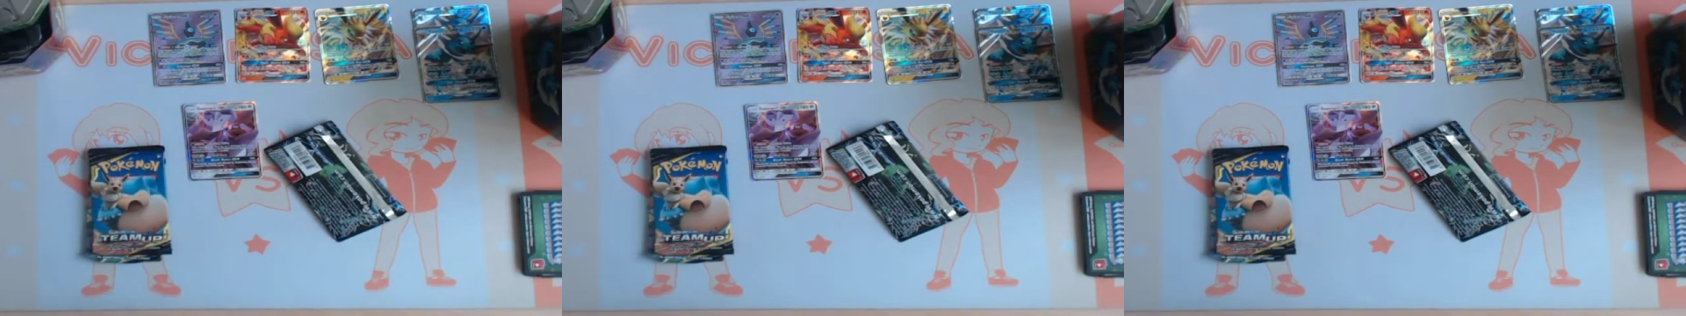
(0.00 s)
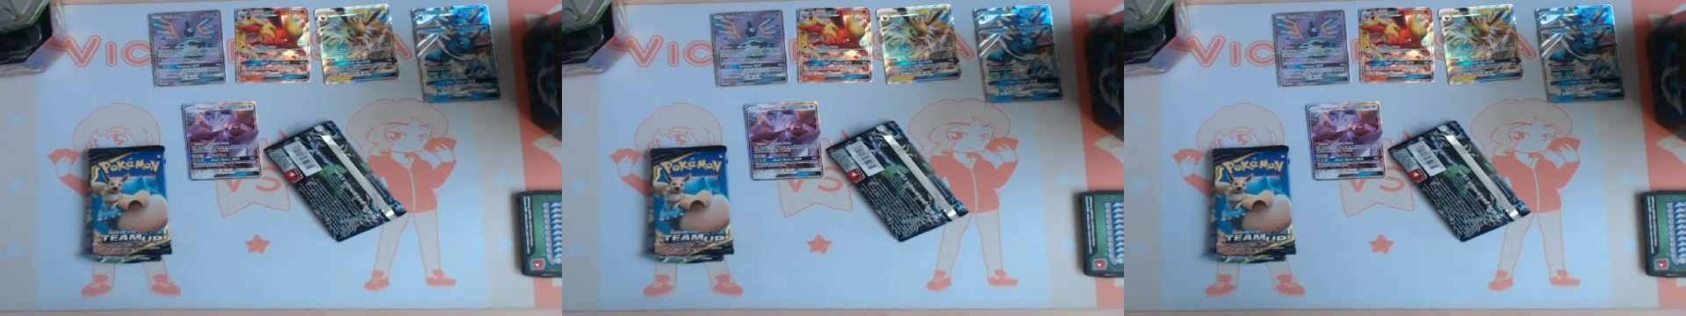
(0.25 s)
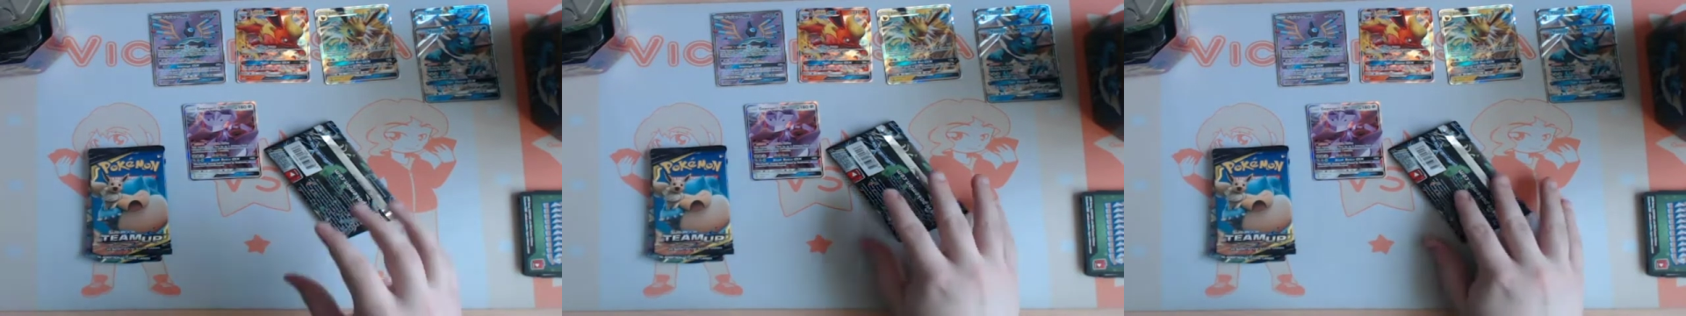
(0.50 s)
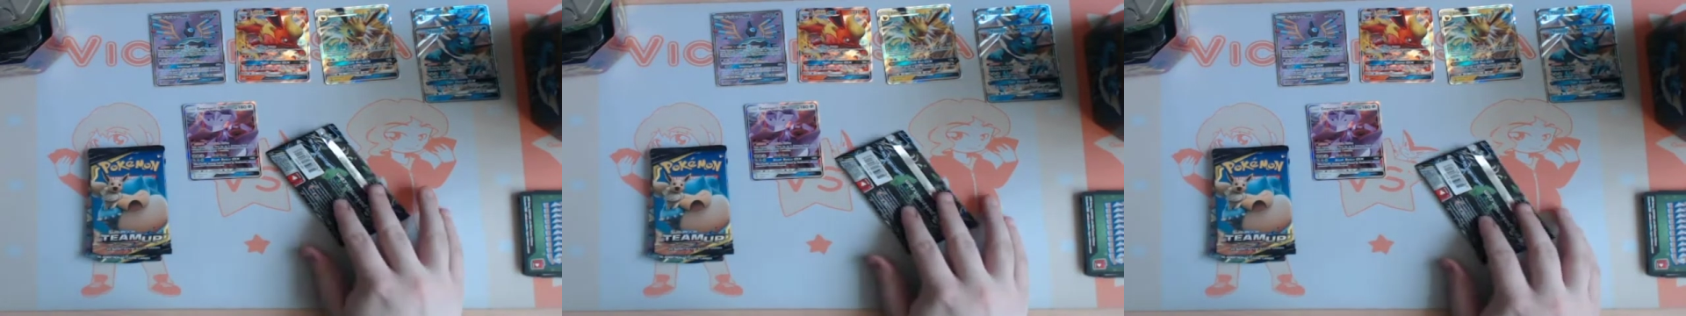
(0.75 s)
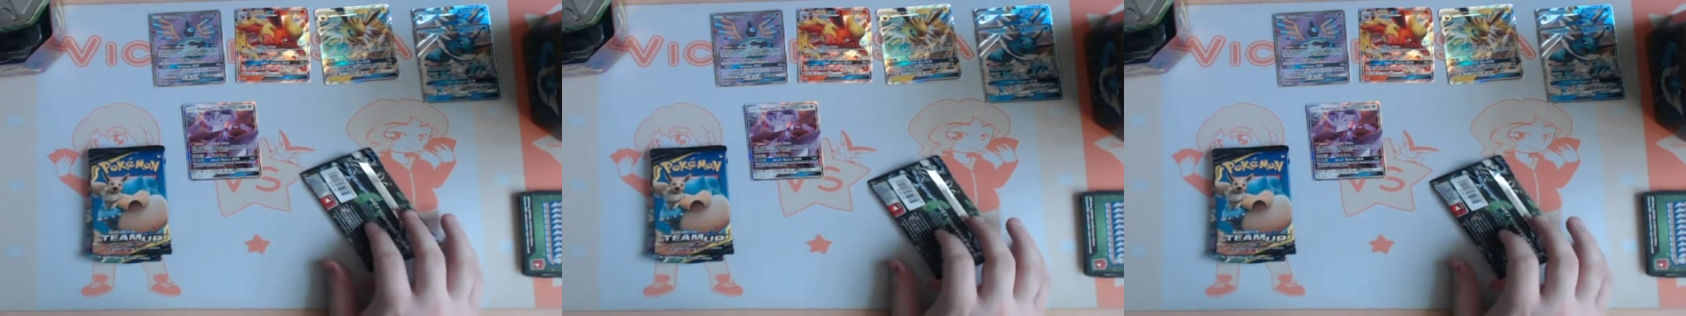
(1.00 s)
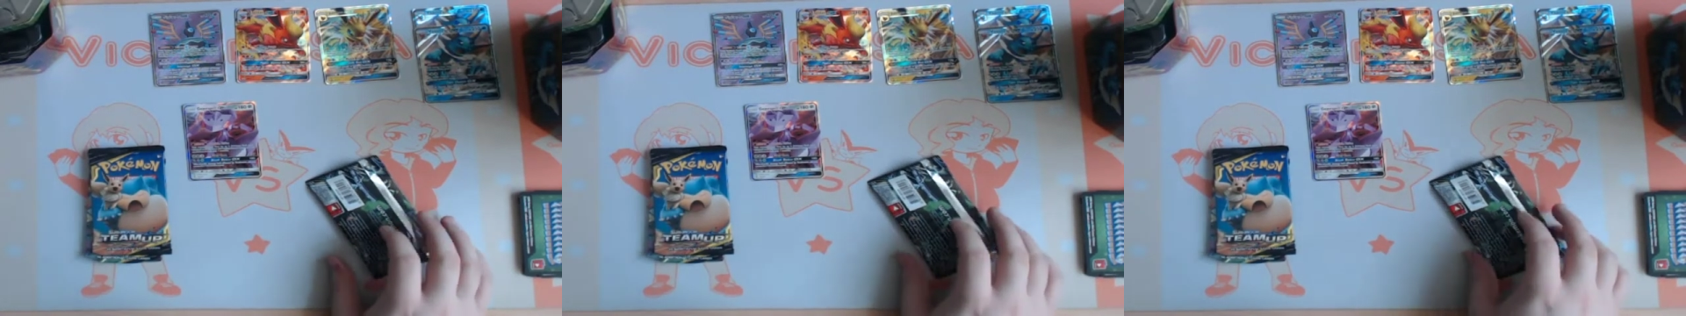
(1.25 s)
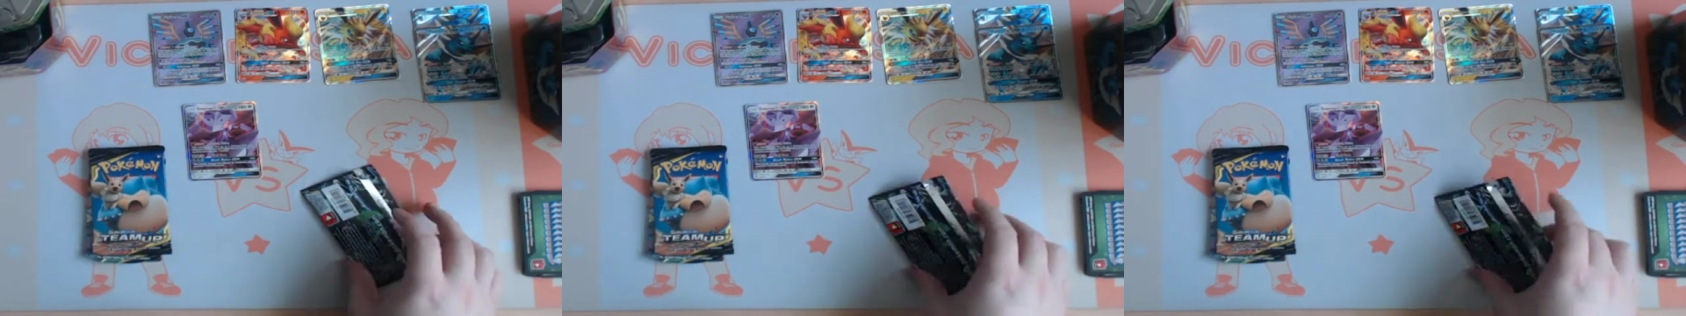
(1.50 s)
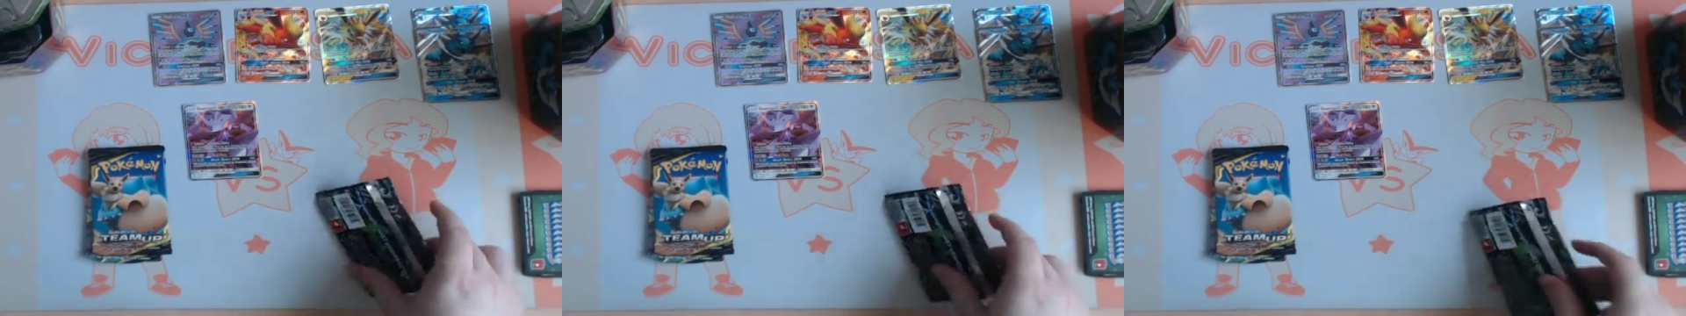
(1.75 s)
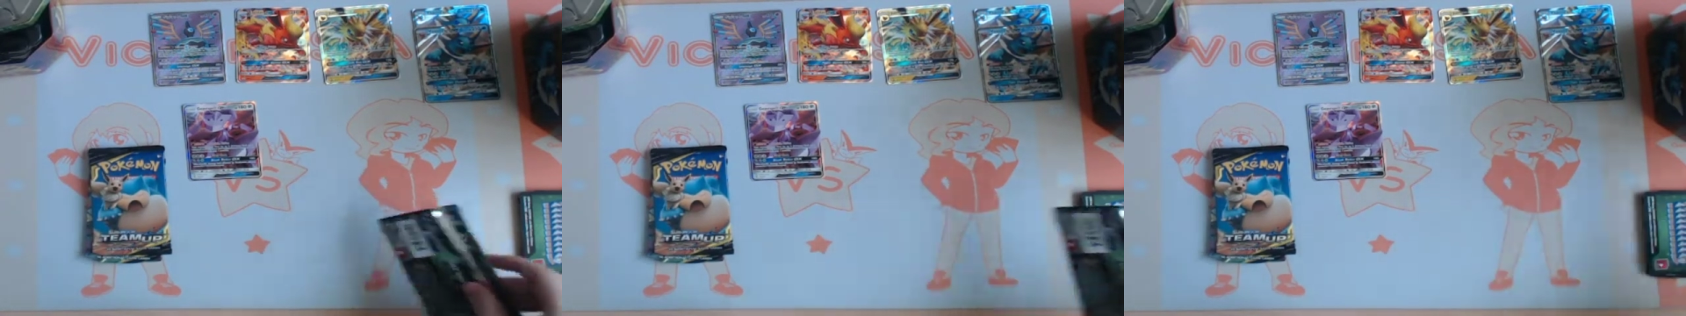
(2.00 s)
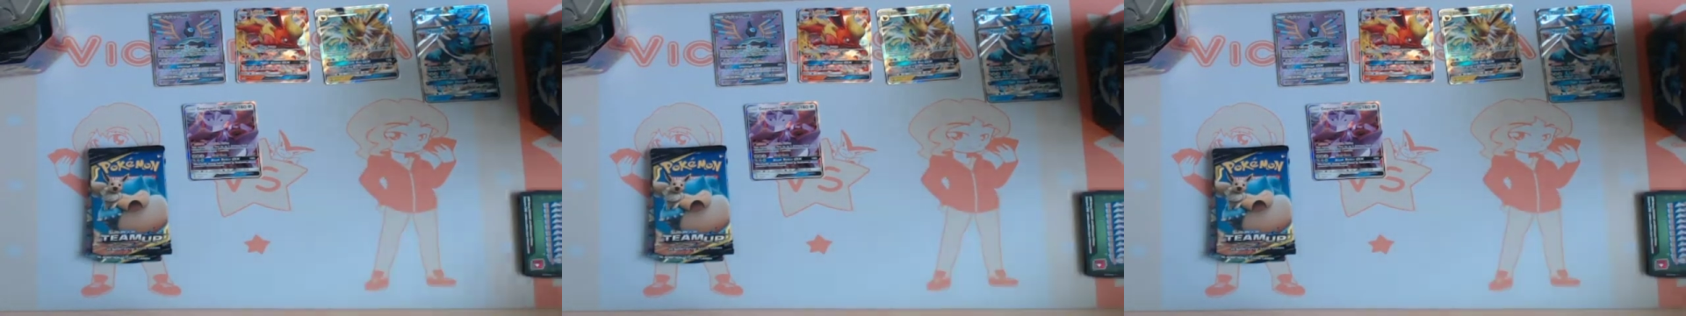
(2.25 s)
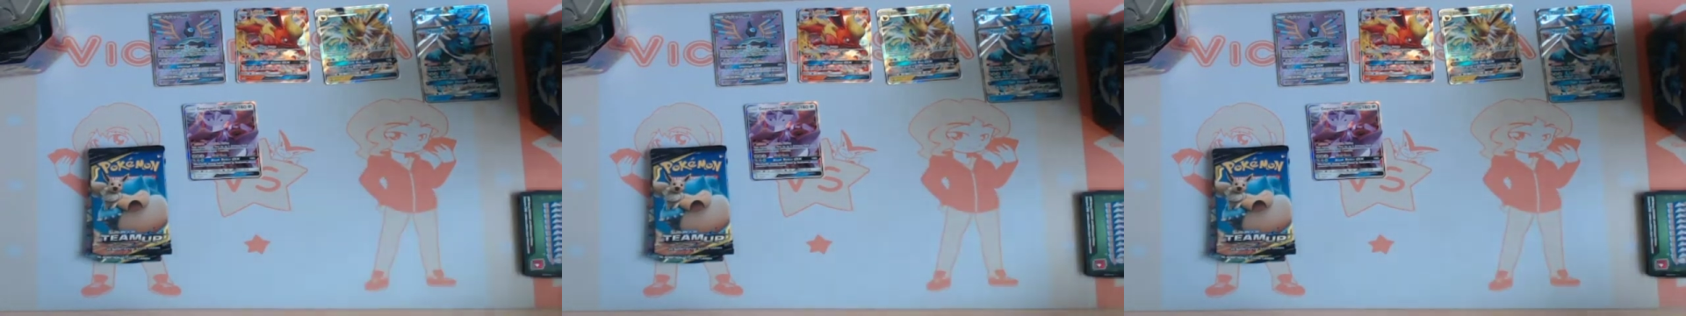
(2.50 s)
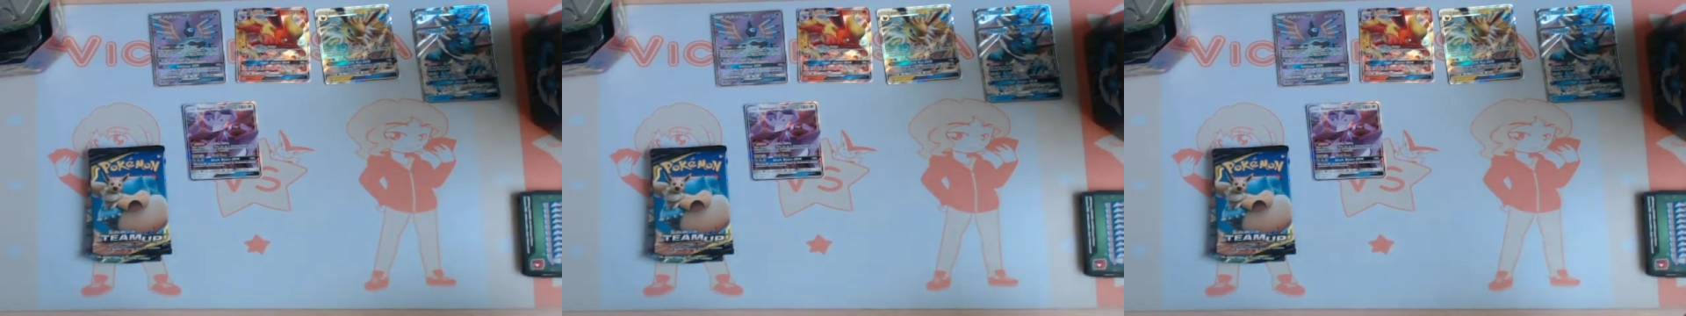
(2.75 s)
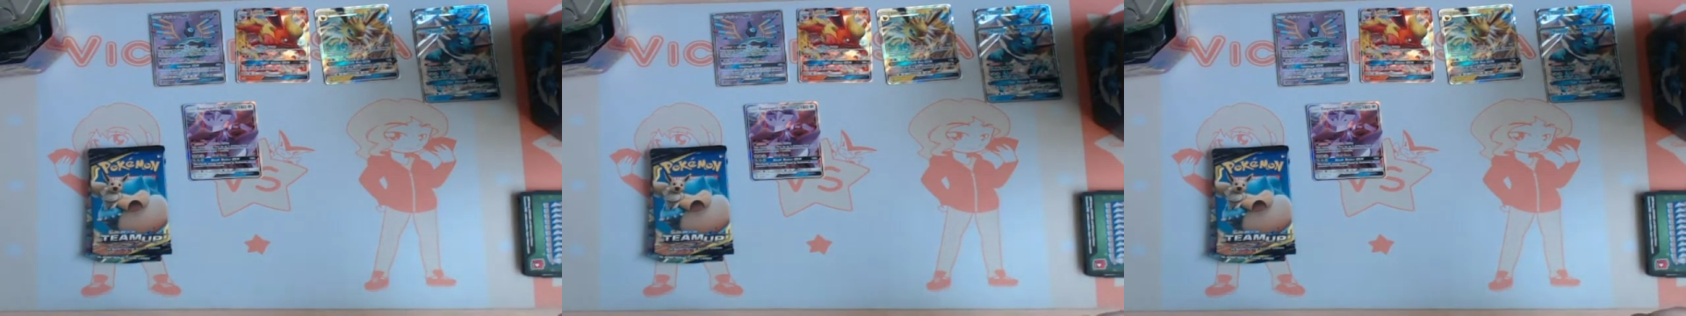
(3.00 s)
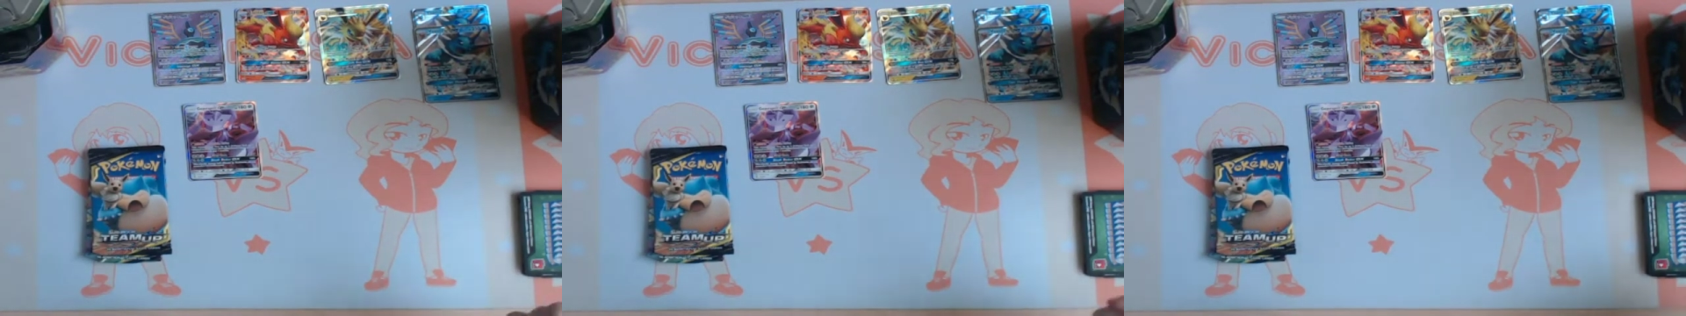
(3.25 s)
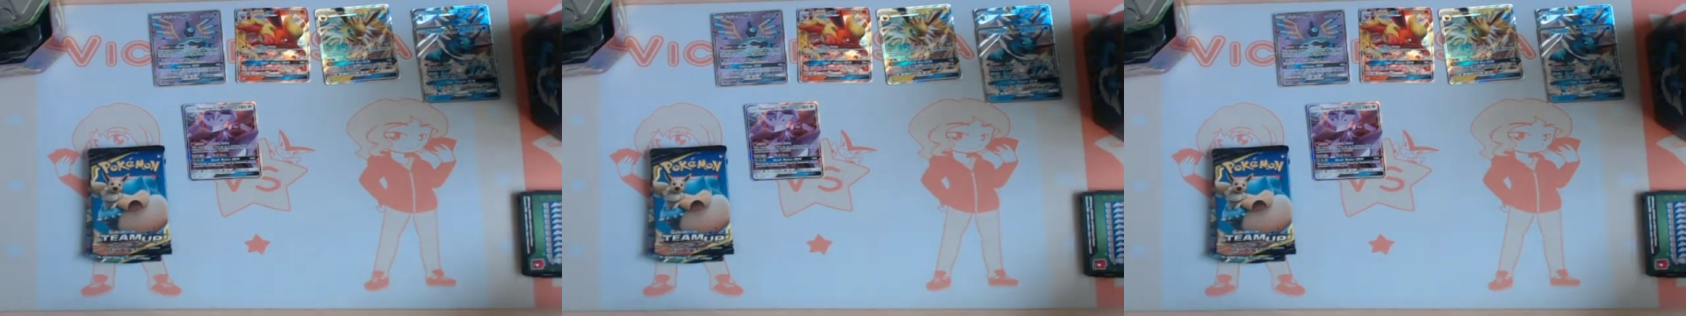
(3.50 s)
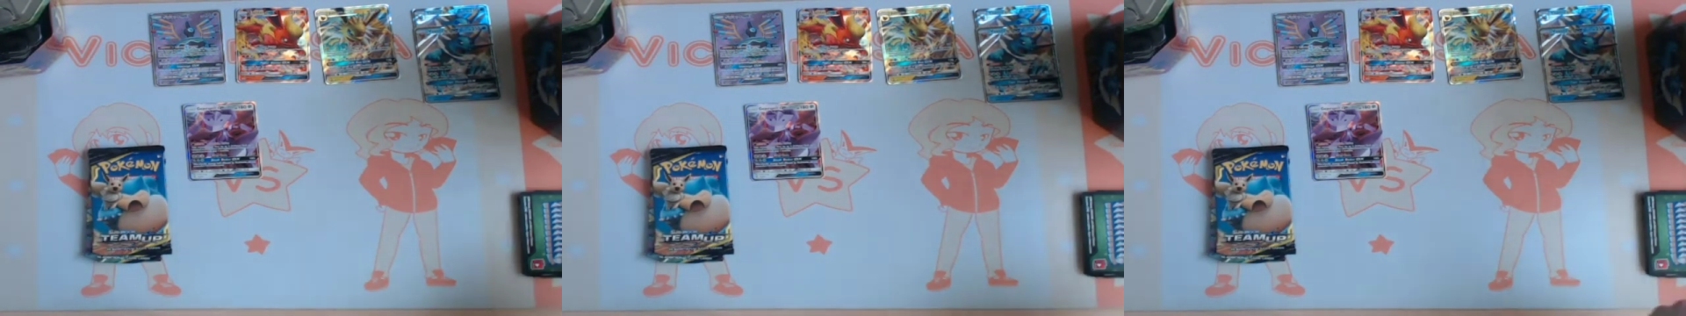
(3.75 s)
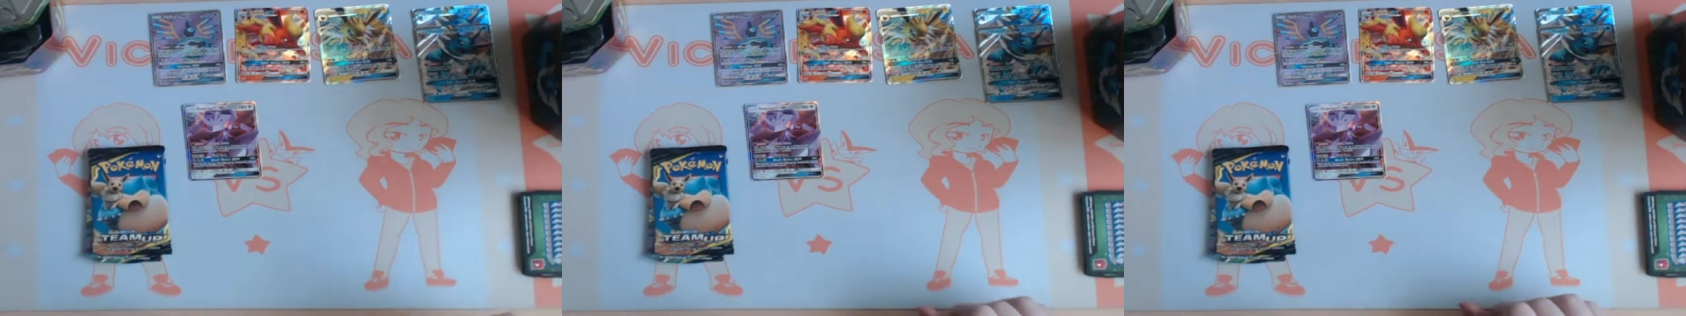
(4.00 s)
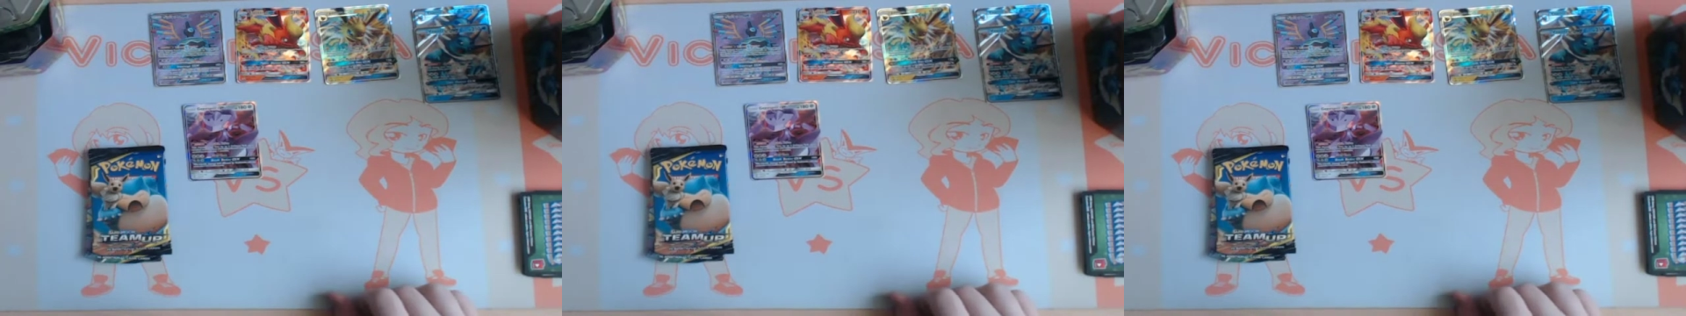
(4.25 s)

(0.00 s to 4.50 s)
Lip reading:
(no speaker visible)